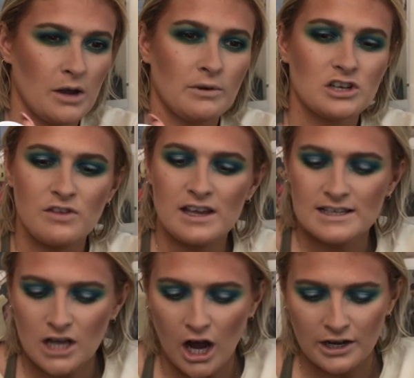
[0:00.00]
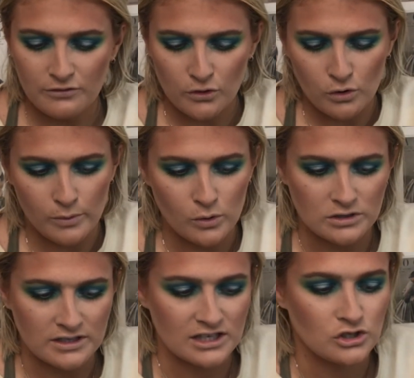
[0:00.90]
which I think is kind of cool, but
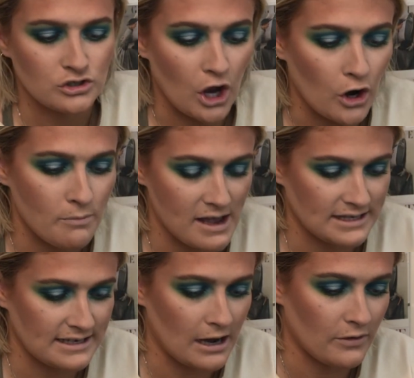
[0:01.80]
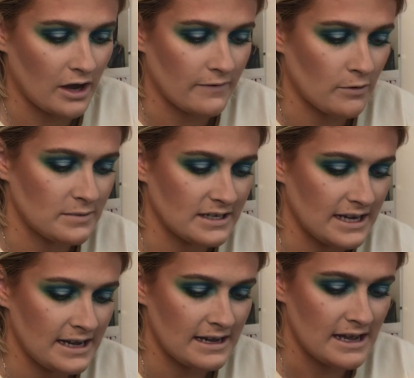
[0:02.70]
also this is so messy now that I've opened
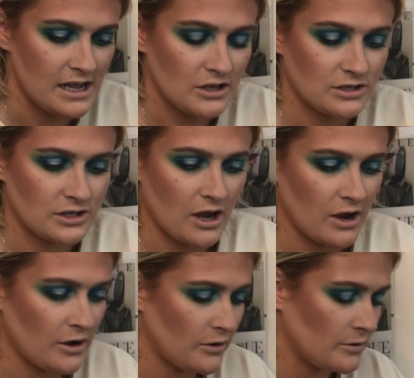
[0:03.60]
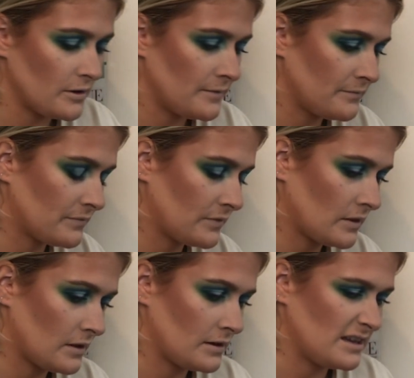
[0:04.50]
it. So,
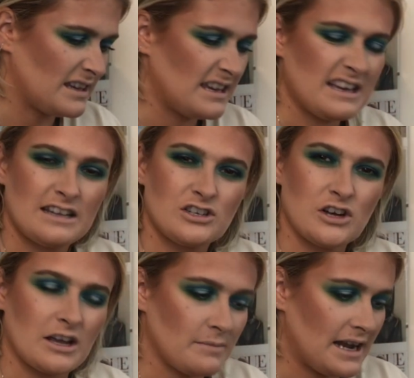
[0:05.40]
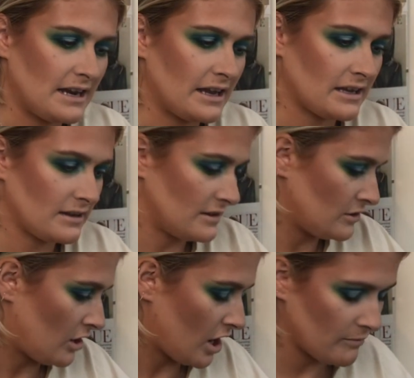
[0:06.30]
do you know what I mean? Like, you
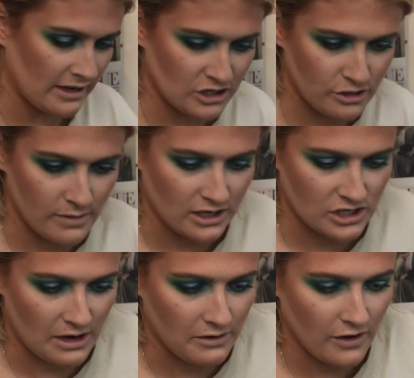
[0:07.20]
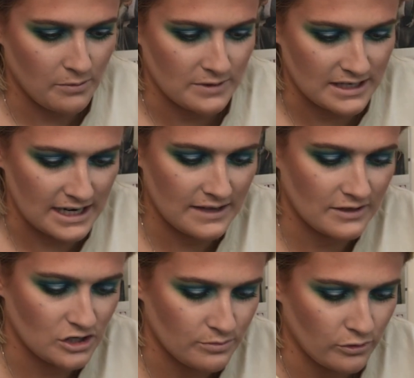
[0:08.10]
can't really do much now I've opened it.
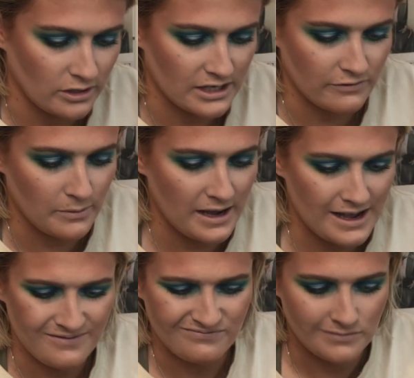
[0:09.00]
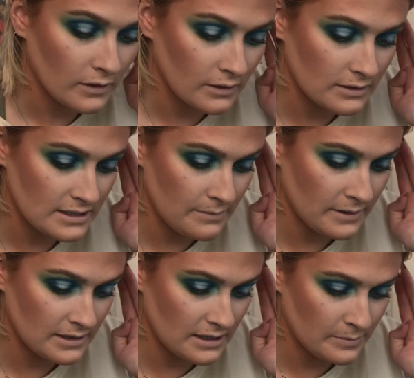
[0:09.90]
There's just product everywhere. And dip
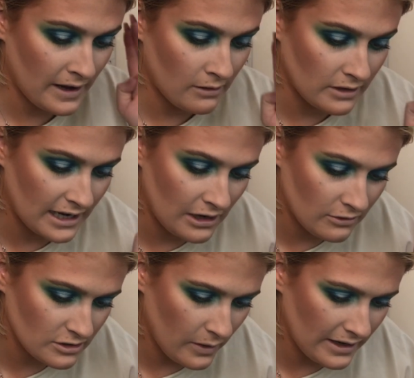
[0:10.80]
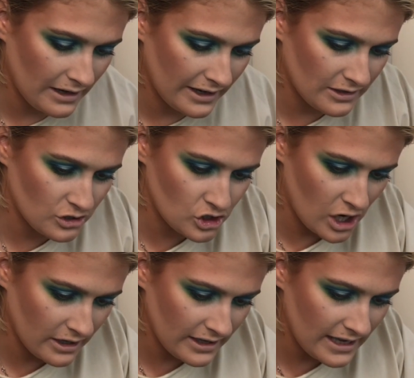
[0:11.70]
into this powder. It looks quite, like,
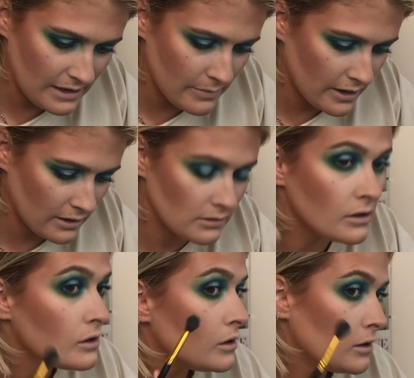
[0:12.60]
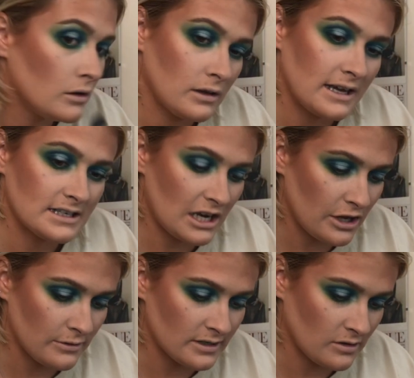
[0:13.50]
chunky, but it's
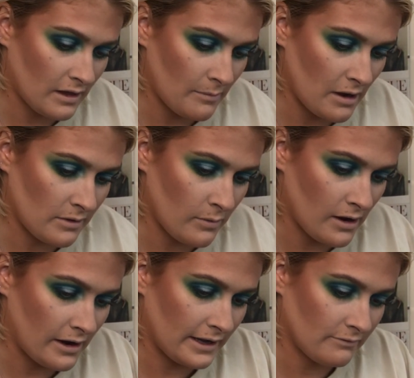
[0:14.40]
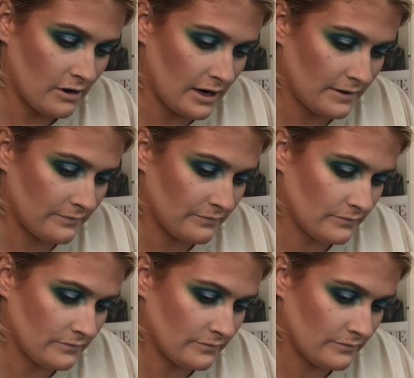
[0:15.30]
loose, so that might be why, right?